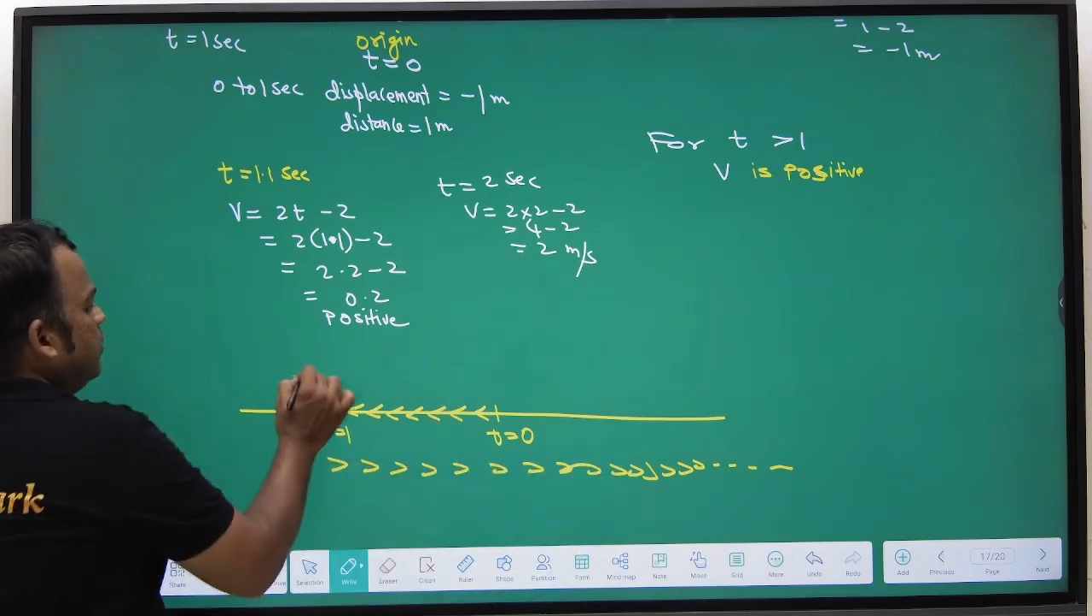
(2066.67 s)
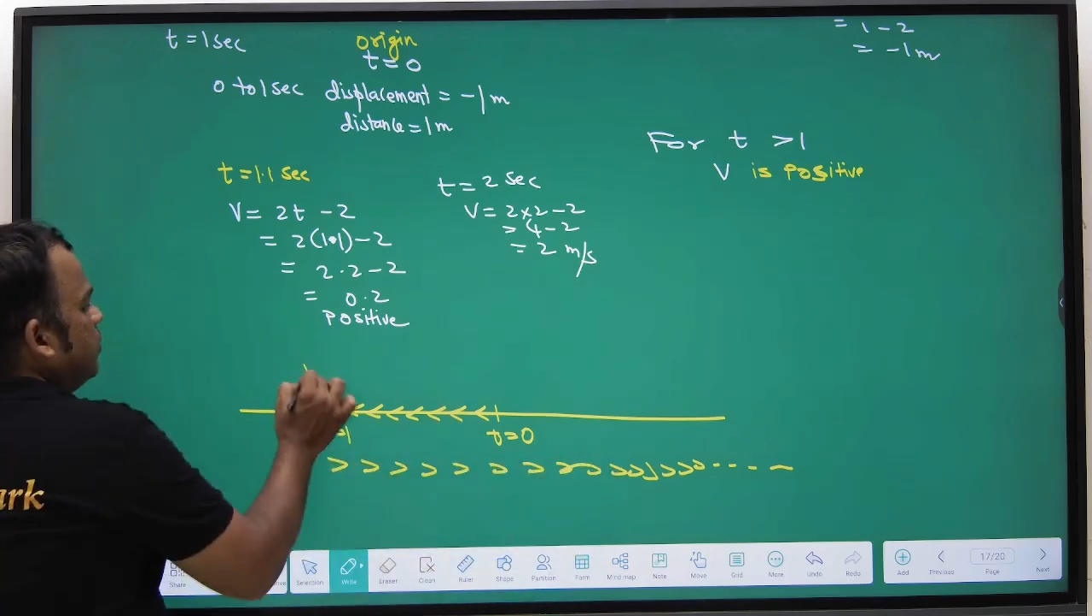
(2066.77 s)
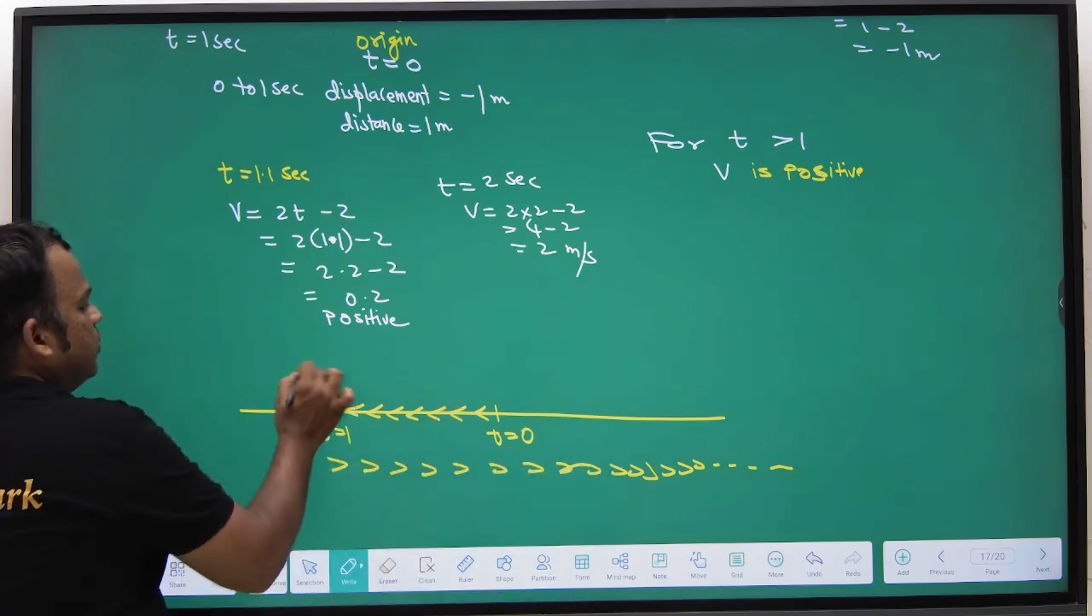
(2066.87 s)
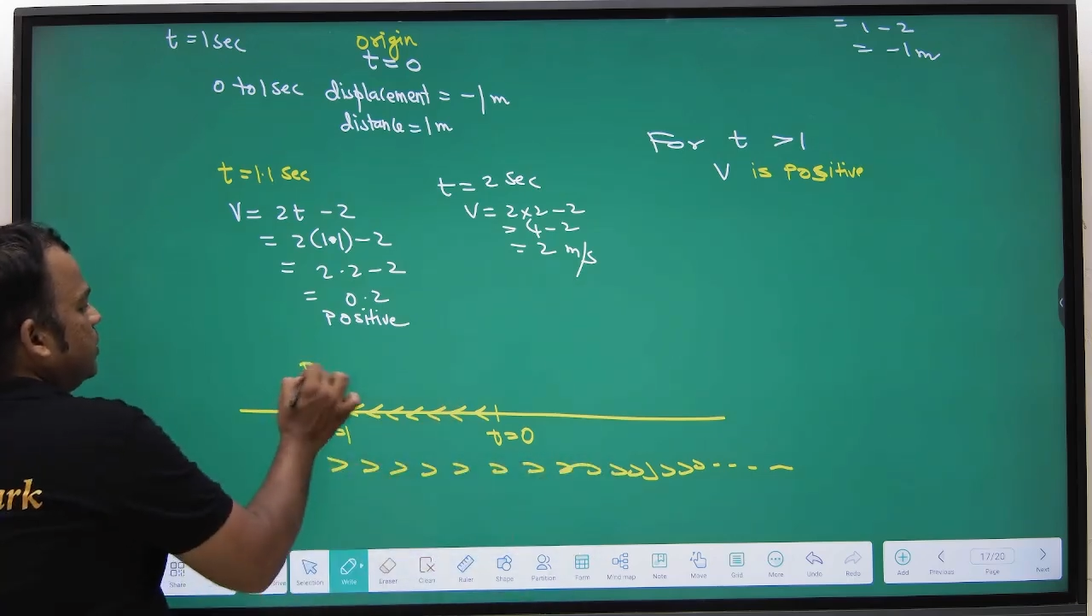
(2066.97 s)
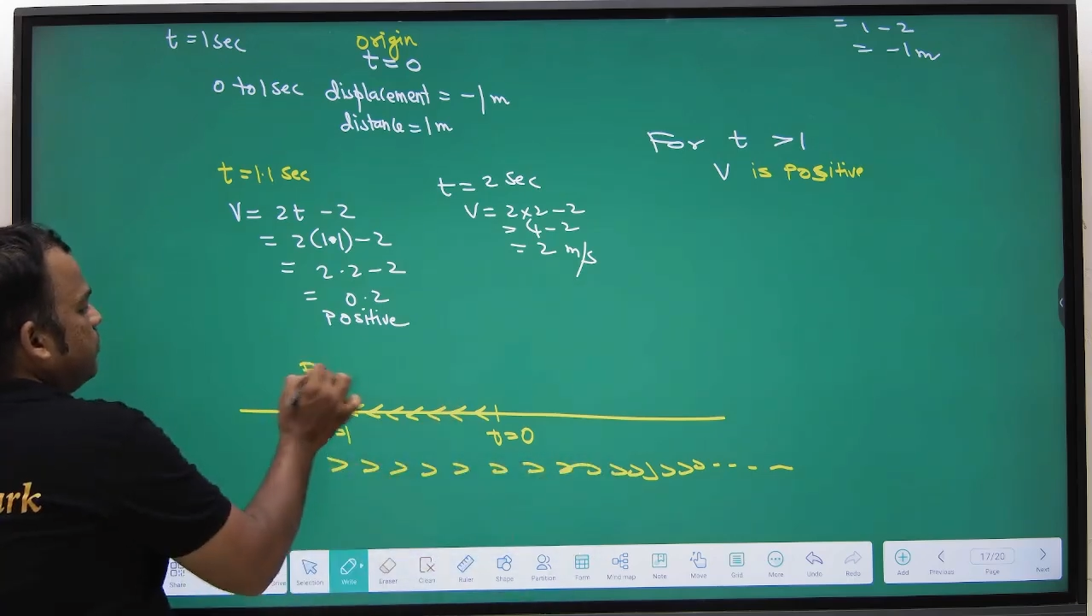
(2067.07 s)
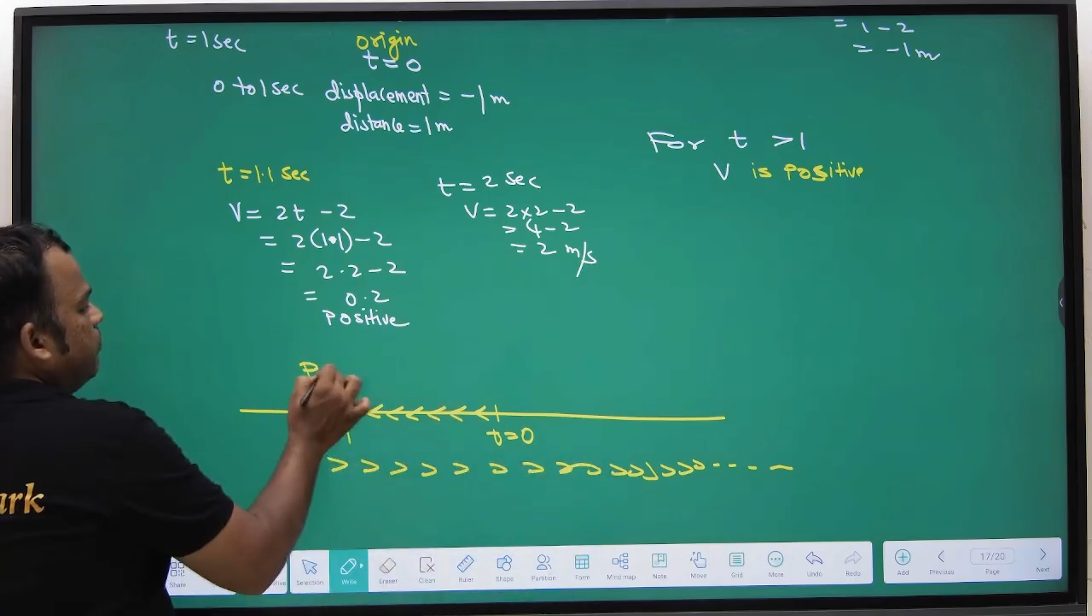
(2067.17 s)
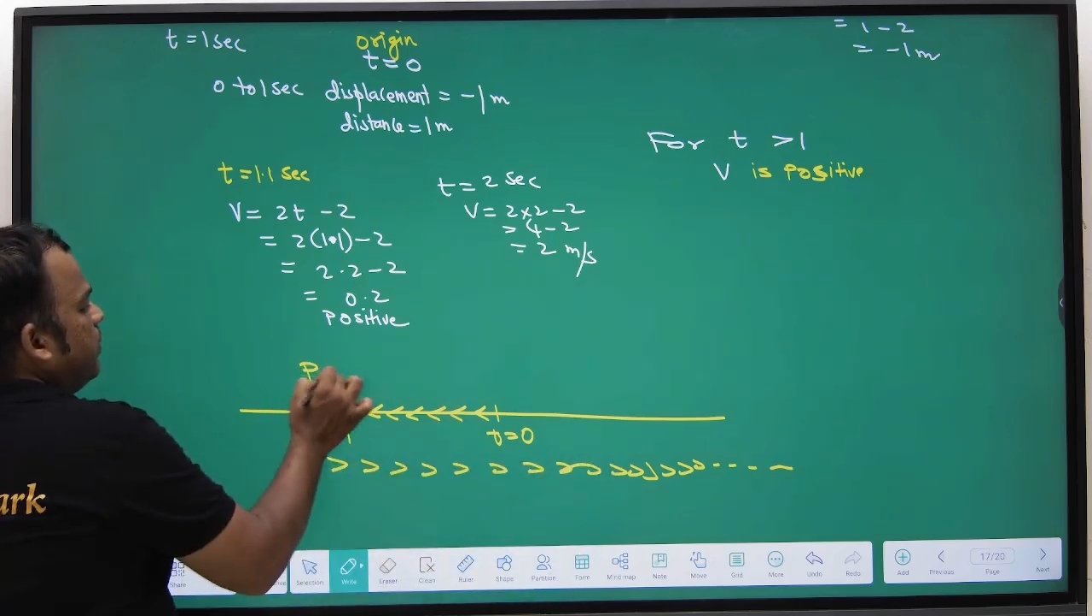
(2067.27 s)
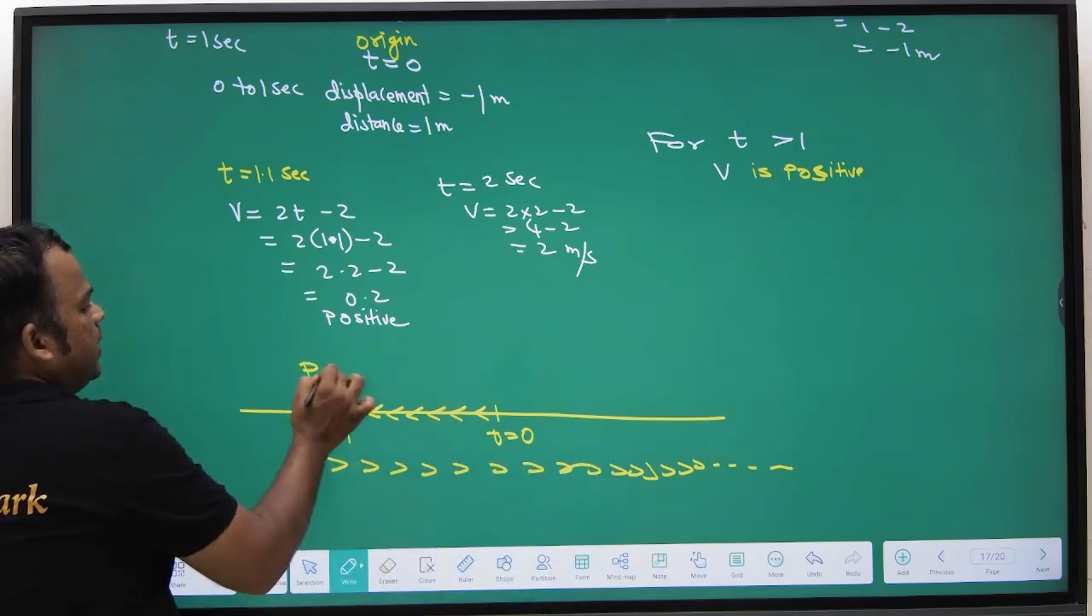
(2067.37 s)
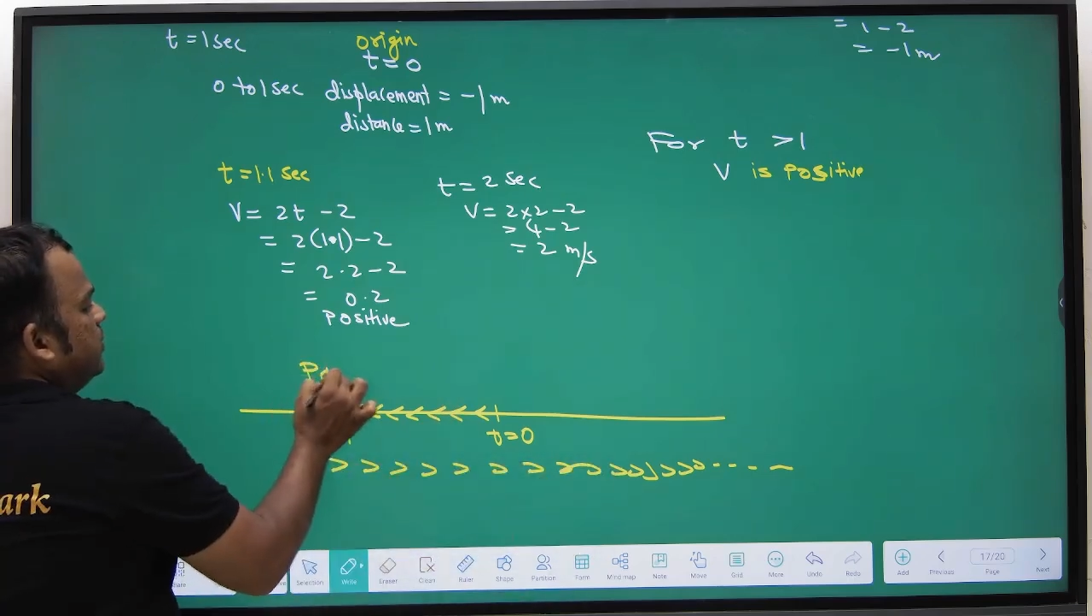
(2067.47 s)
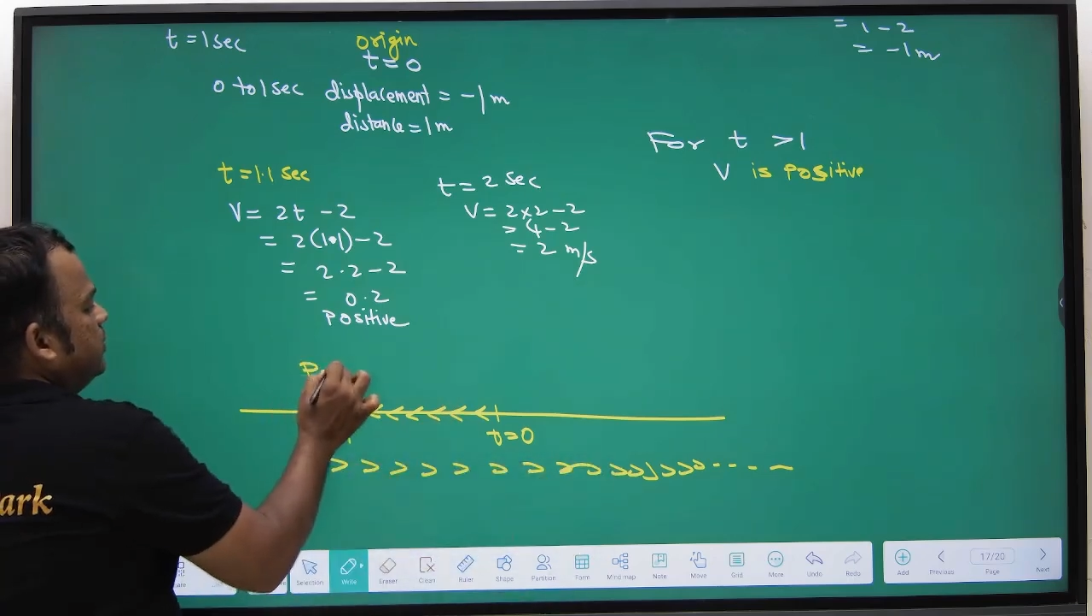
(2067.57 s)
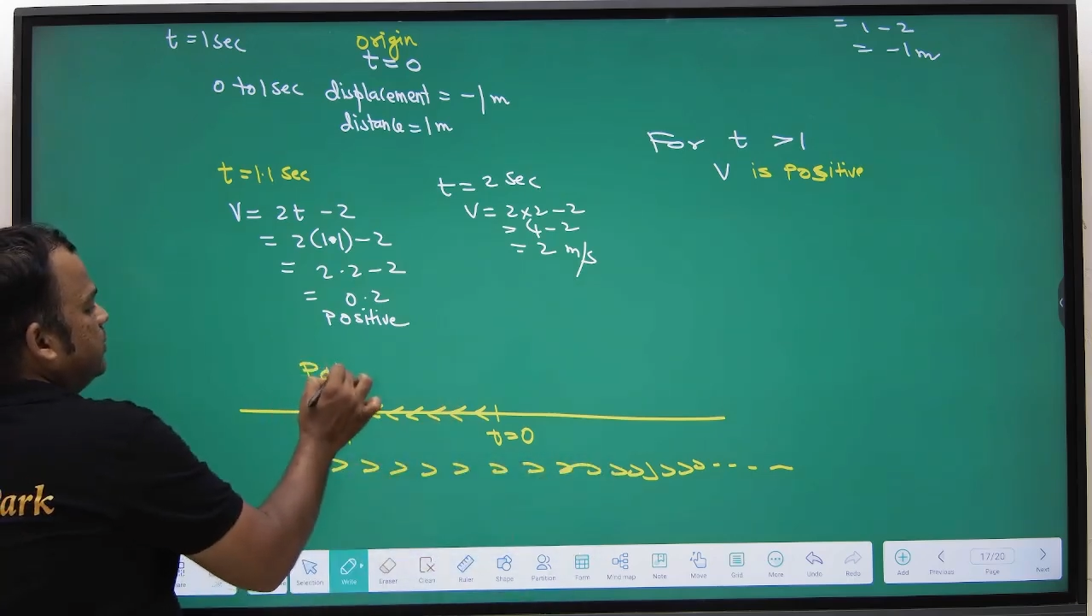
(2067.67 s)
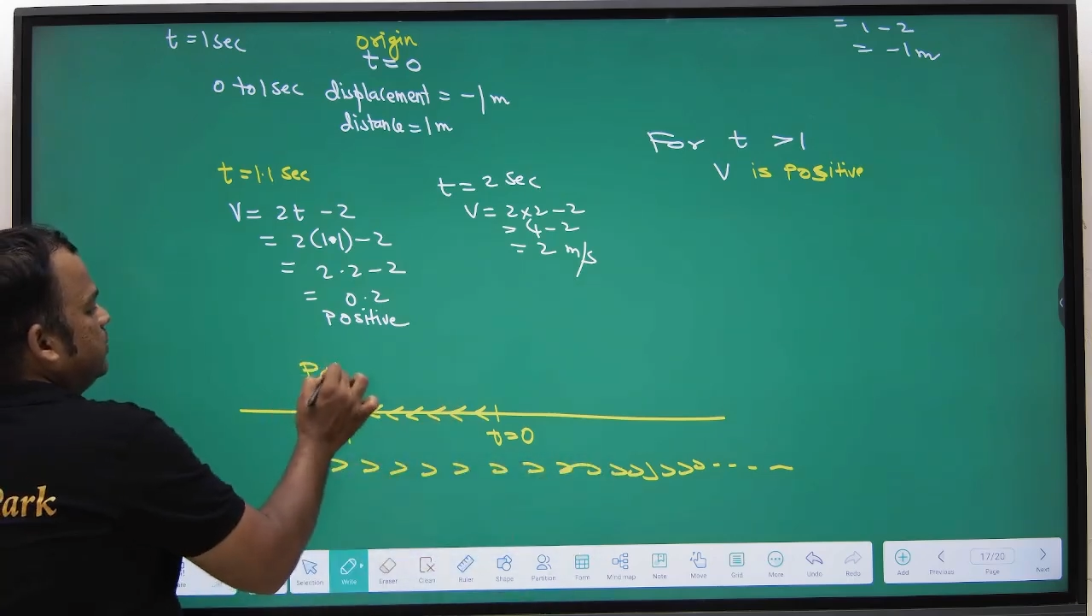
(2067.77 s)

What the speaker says: or the path.